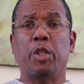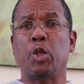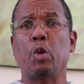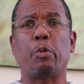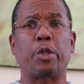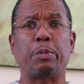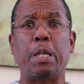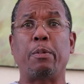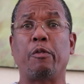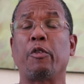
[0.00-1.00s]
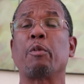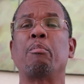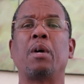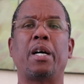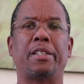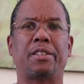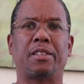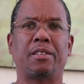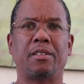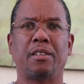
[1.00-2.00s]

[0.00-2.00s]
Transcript: numerous people for months